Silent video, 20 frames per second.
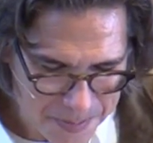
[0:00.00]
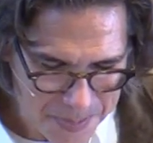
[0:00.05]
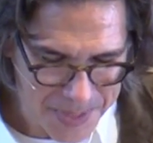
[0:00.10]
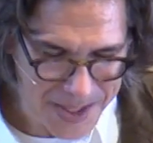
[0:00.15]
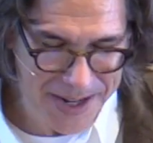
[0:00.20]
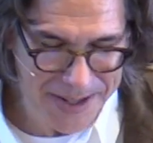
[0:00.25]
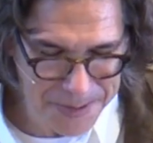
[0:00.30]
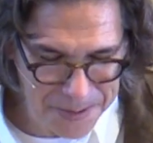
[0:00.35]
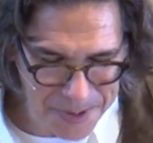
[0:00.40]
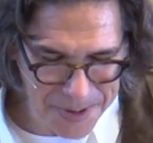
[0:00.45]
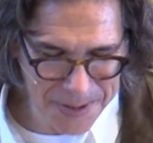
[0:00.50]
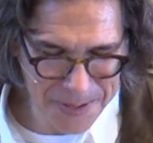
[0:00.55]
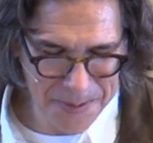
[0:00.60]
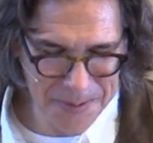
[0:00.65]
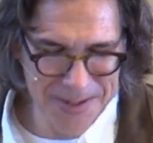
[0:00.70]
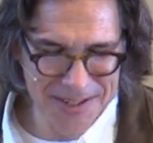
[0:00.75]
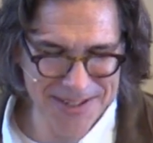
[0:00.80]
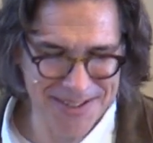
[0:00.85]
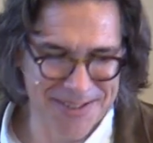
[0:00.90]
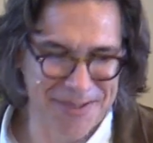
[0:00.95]
I think one of the
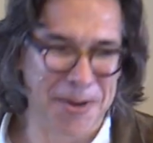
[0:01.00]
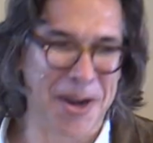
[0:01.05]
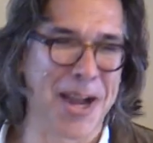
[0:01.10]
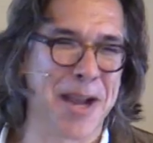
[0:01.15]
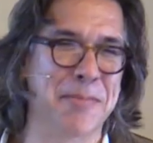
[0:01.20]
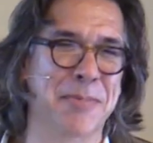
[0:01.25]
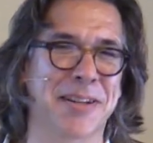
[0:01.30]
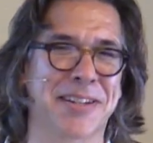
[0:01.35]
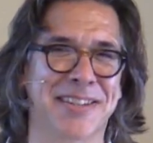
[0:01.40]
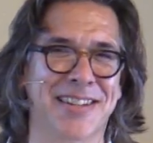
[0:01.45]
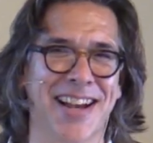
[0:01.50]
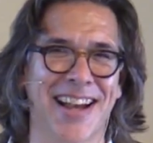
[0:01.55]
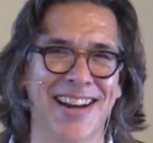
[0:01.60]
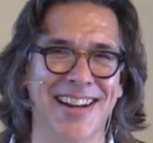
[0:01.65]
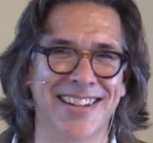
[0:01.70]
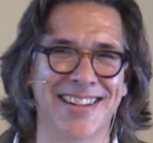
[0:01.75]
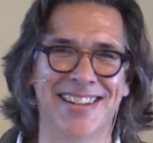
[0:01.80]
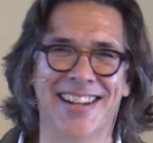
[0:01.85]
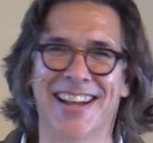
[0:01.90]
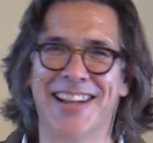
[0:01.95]
reasons why I'm
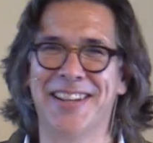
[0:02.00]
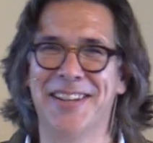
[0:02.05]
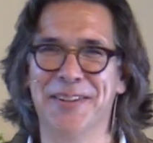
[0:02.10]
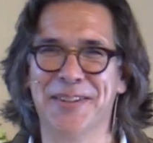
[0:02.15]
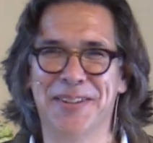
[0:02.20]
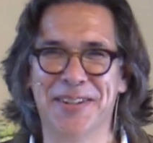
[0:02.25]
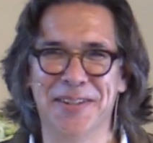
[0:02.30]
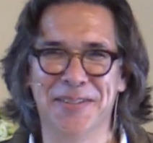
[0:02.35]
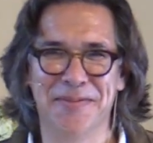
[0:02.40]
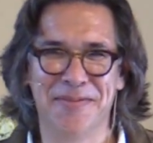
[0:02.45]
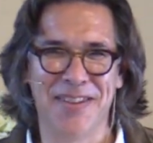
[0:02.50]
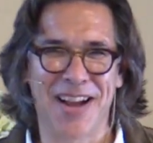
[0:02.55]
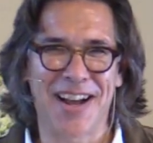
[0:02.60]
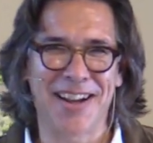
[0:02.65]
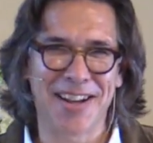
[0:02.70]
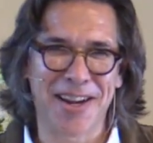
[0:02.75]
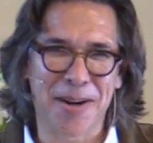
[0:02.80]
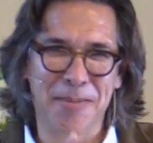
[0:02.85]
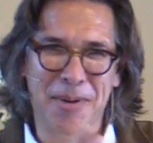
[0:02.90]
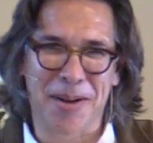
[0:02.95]
excited to take you to
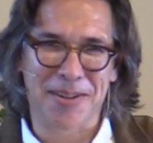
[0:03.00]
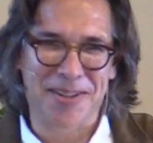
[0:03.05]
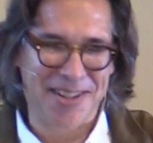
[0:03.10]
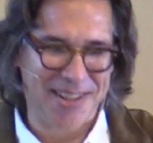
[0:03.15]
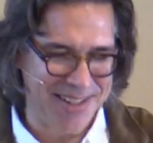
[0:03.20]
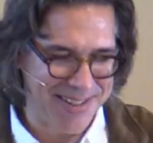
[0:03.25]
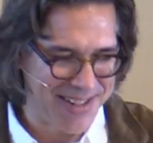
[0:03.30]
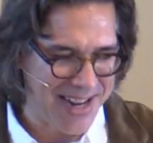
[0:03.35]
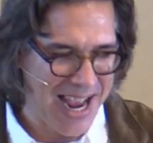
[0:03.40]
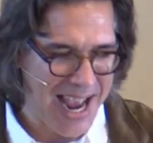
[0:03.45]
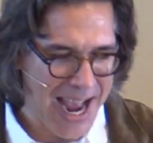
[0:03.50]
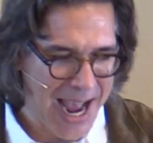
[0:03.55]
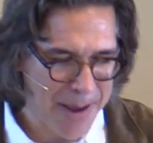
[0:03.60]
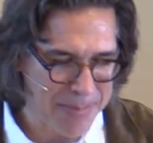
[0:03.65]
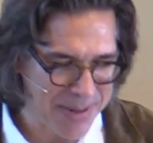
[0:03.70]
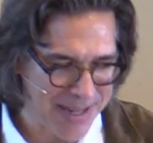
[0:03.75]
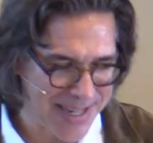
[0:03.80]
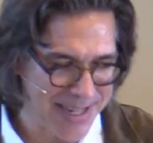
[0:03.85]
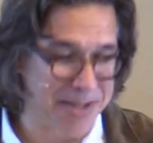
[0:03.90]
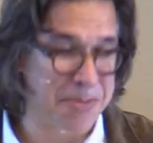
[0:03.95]
Valyermo, to this
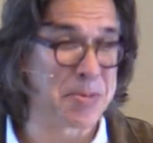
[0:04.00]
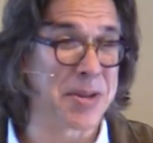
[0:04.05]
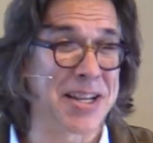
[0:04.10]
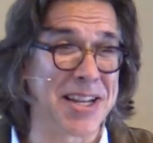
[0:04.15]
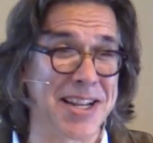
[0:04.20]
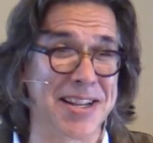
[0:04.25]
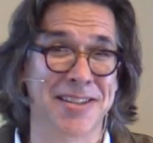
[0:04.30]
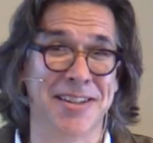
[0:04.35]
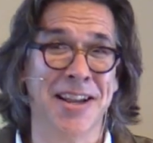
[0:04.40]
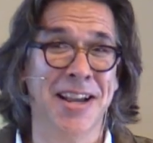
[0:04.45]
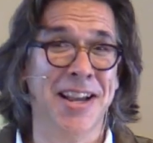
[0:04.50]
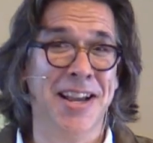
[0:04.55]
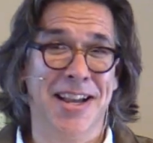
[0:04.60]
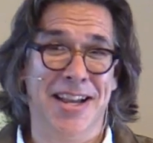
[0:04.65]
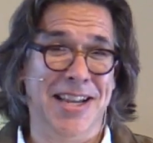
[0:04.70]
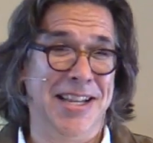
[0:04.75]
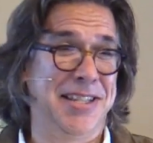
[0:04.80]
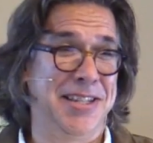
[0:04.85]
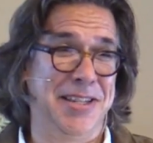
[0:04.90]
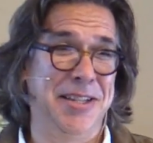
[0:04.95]
abbey, is because
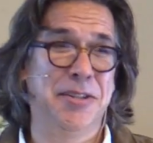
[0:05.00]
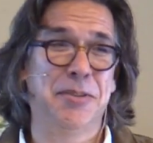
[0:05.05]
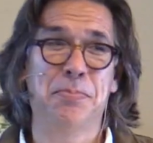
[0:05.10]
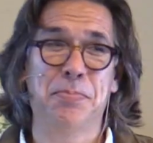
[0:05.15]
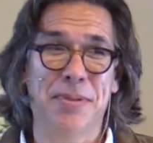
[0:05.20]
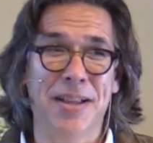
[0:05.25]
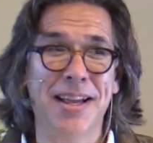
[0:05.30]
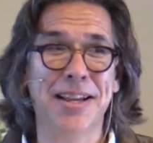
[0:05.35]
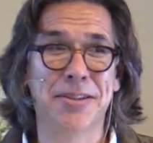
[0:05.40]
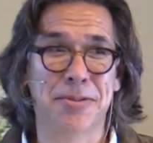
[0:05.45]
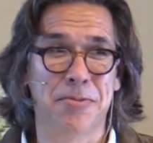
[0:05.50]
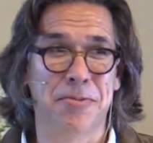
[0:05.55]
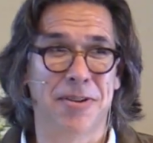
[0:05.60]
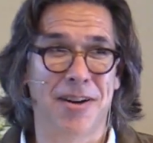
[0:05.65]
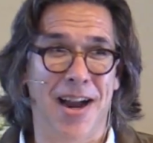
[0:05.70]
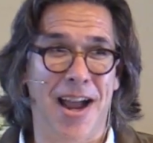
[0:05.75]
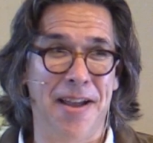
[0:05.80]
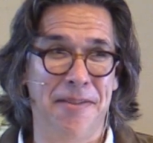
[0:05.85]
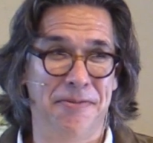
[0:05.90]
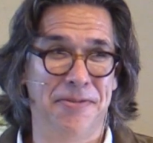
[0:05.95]
it's this place
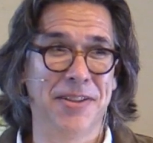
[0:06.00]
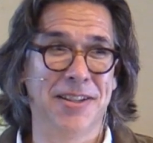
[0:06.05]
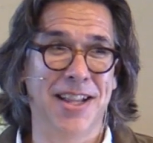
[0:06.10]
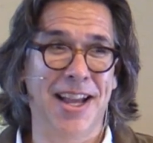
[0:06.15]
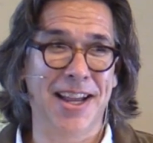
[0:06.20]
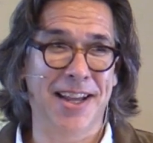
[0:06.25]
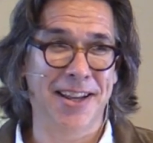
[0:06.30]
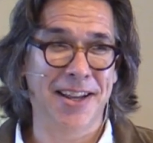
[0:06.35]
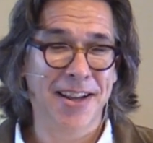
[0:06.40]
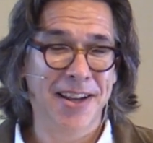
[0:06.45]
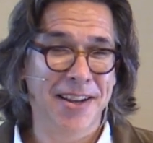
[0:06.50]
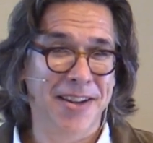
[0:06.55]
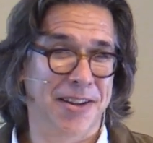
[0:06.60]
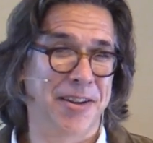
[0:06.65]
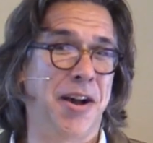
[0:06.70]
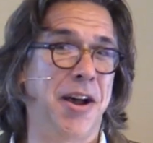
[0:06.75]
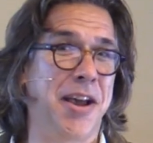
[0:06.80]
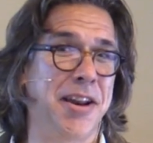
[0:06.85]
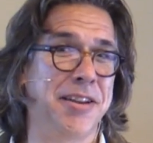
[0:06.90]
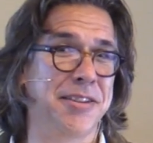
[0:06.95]
where I feel like
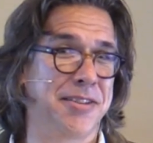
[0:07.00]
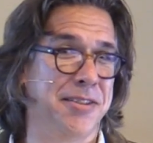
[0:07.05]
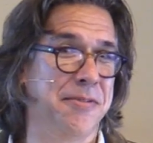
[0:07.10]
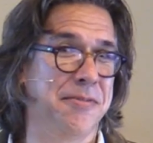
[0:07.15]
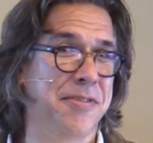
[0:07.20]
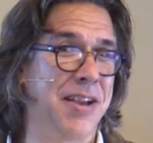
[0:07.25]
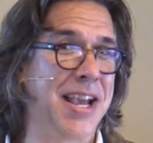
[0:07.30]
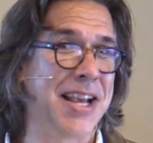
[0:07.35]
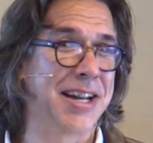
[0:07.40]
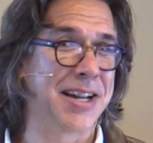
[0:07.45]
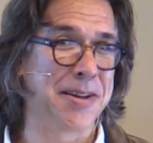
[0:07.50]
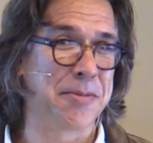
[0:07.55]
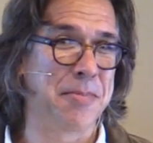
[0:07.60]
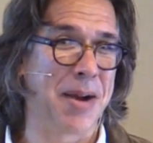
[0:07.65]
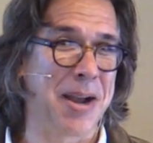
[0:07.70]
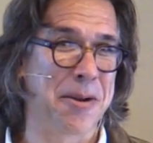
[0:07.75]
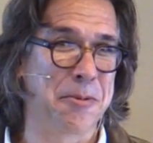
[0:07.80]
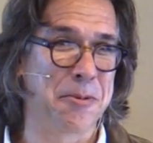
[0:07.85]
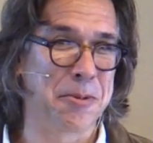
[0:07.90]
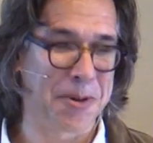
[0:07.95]
God has invaded
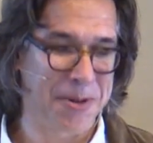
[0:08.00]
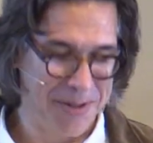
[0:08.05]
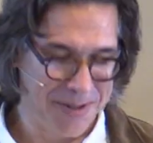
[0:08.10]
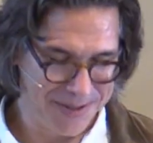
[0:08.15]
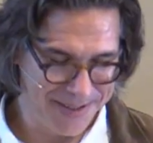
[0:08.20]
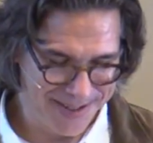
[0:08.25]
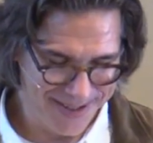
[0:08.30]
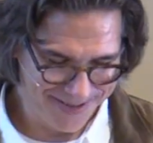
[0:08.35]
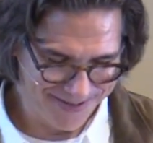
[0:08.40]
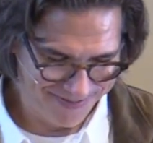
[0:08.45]
my world,